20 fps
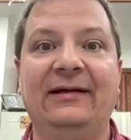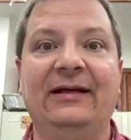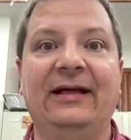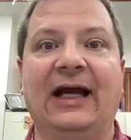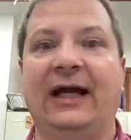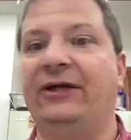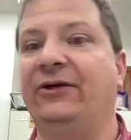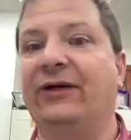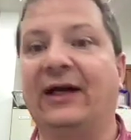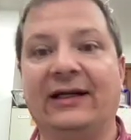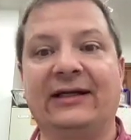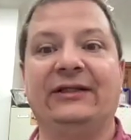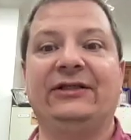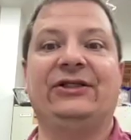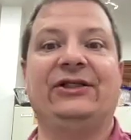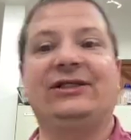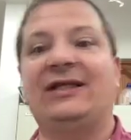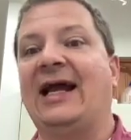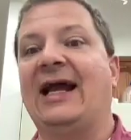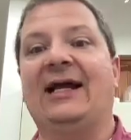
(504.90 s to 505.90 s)
And you're not going to
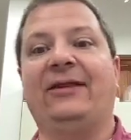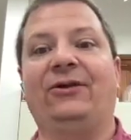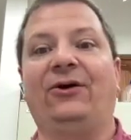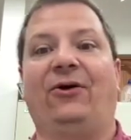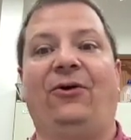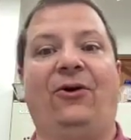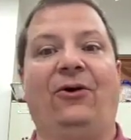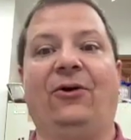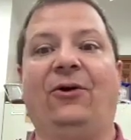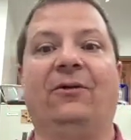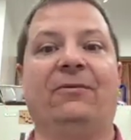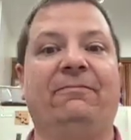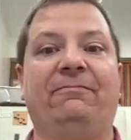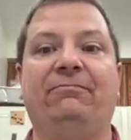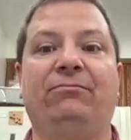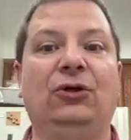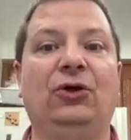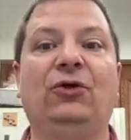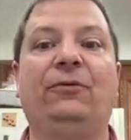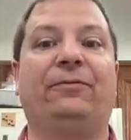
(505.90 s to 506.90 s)
just hand the whole
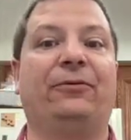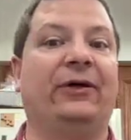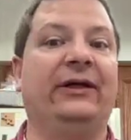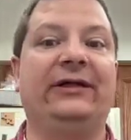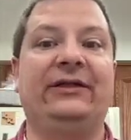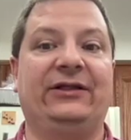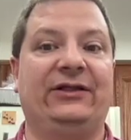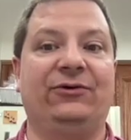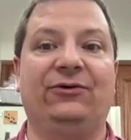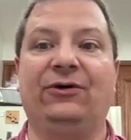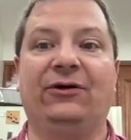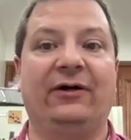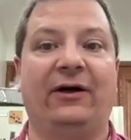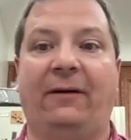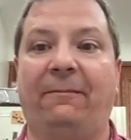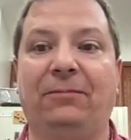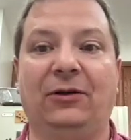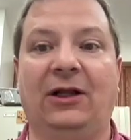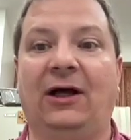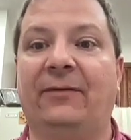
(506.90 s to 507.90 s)
blueprint to
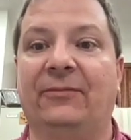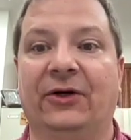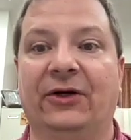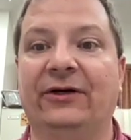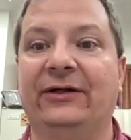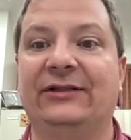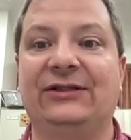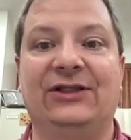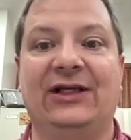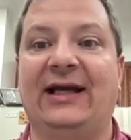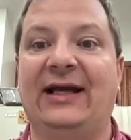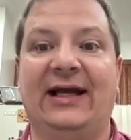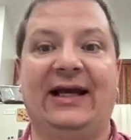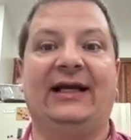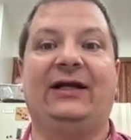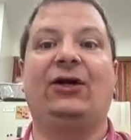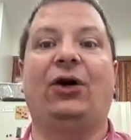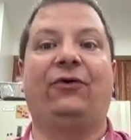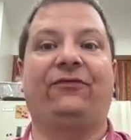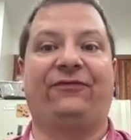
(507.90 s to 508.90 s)
a plumber and say, hey,
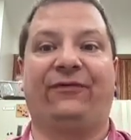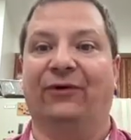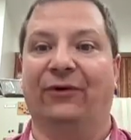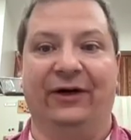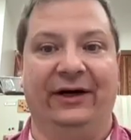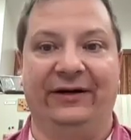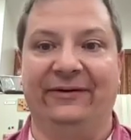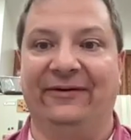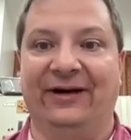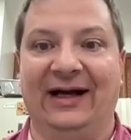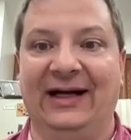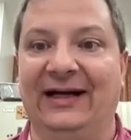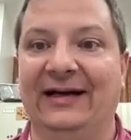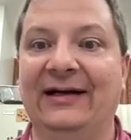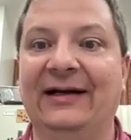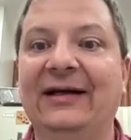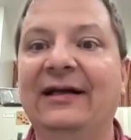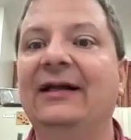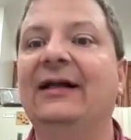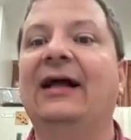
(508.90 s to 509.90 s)
go for it,
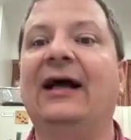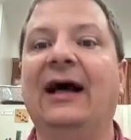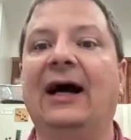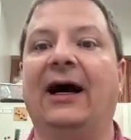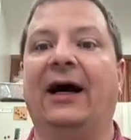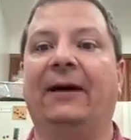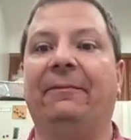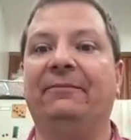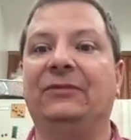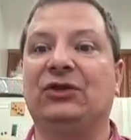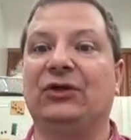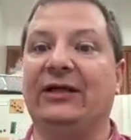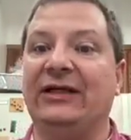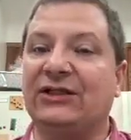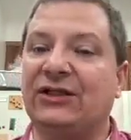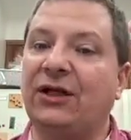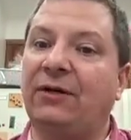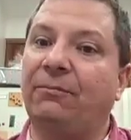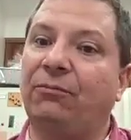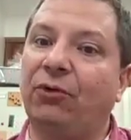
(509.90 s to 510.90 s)
right? So
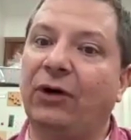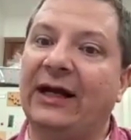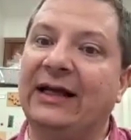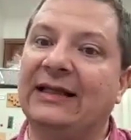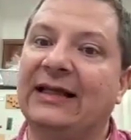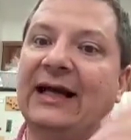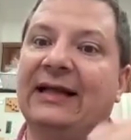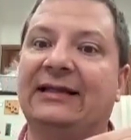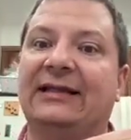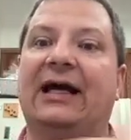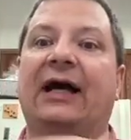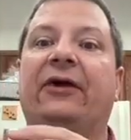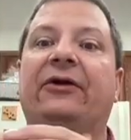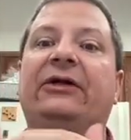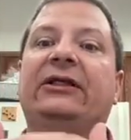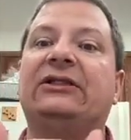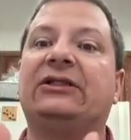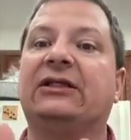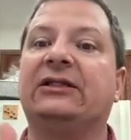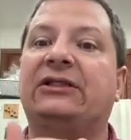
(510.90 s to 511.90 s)
he's going to break that down, and
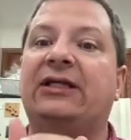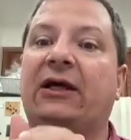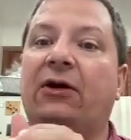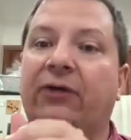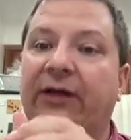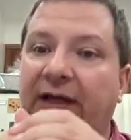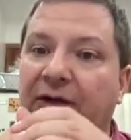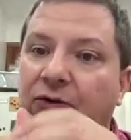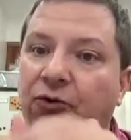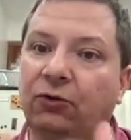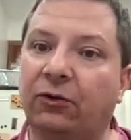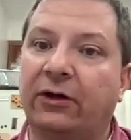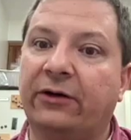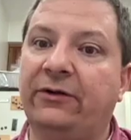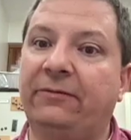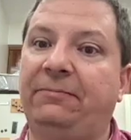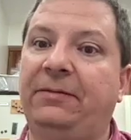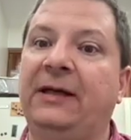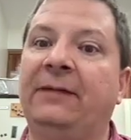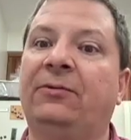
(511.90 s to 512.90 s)
he's going to say, okay, who are
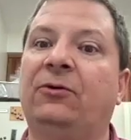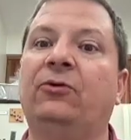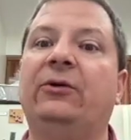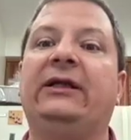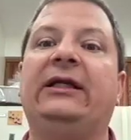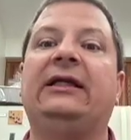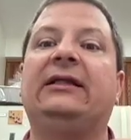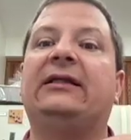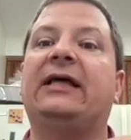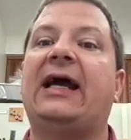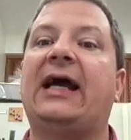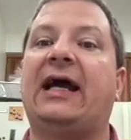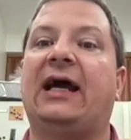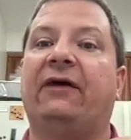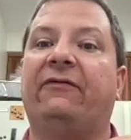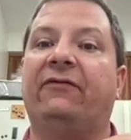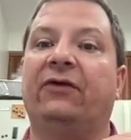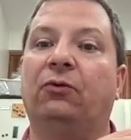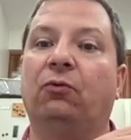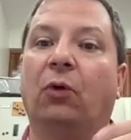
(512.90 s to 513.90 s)
the people we need to
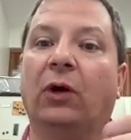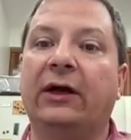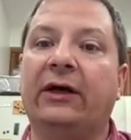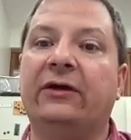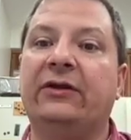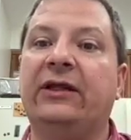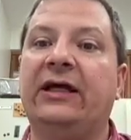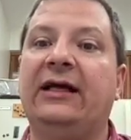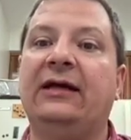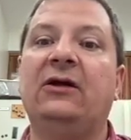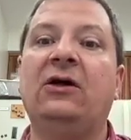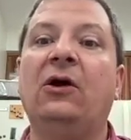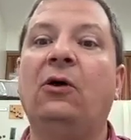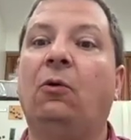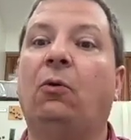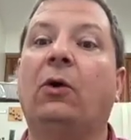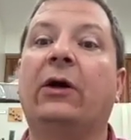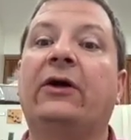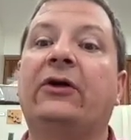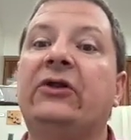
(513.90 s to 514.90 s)
have, and what are they
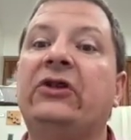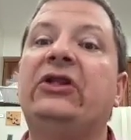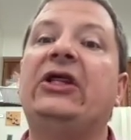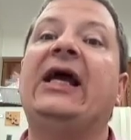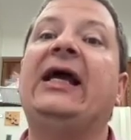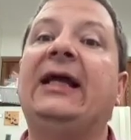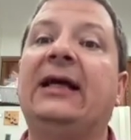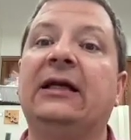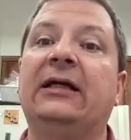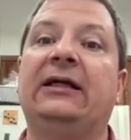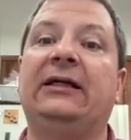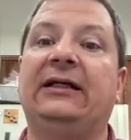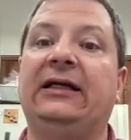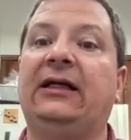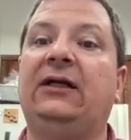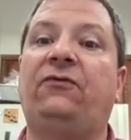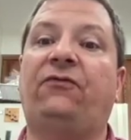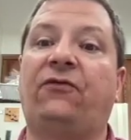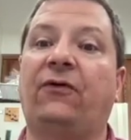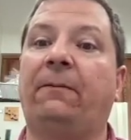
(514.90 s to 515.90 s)
going to
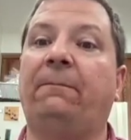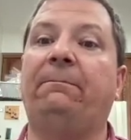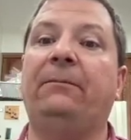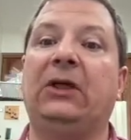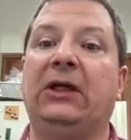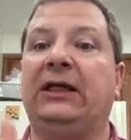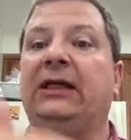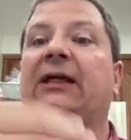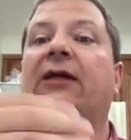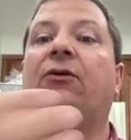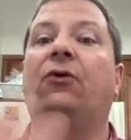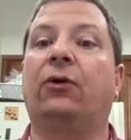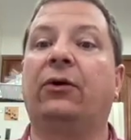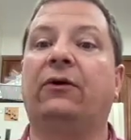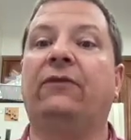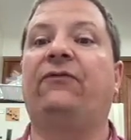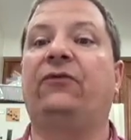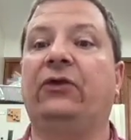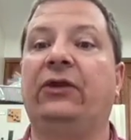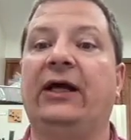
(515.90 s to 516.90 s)
need from me in order
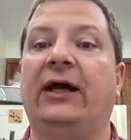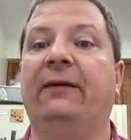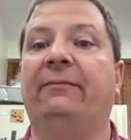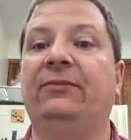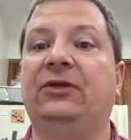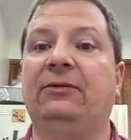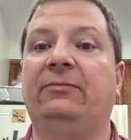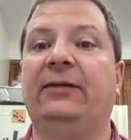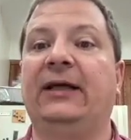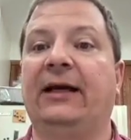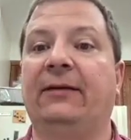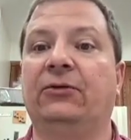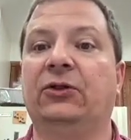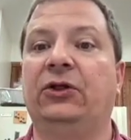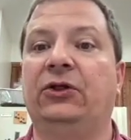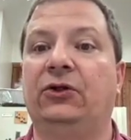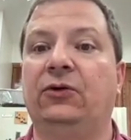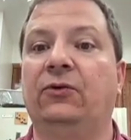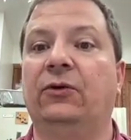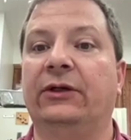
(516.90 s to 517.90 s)
for them to be able to
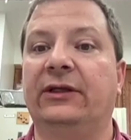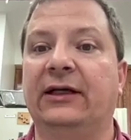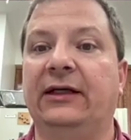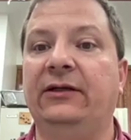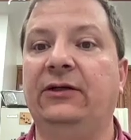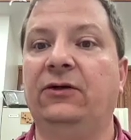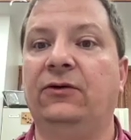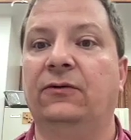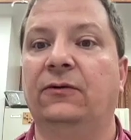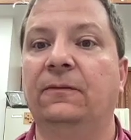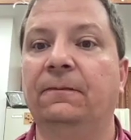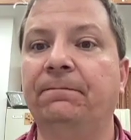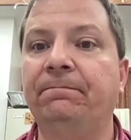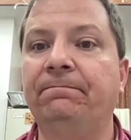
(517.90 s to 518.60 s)
do what they do?